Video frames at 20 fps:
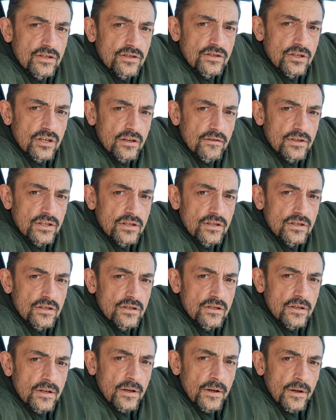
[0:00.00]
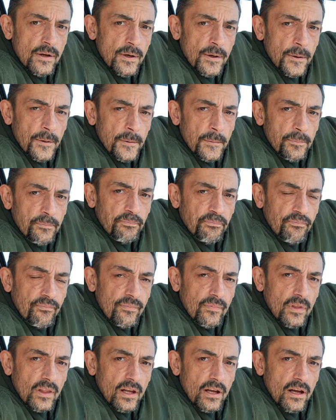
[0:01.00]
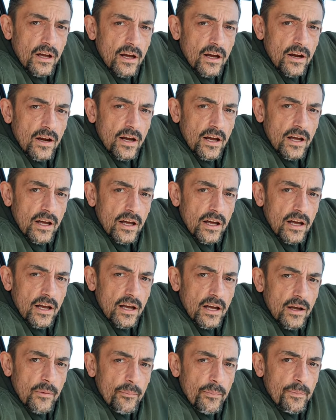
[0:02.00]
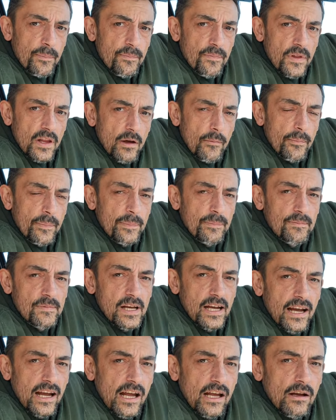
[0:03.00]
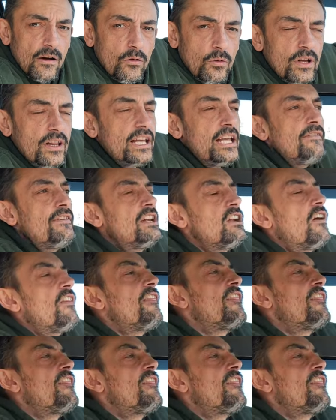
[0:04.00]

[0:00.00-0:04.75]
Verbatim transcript: and services. Uh, it, well, even on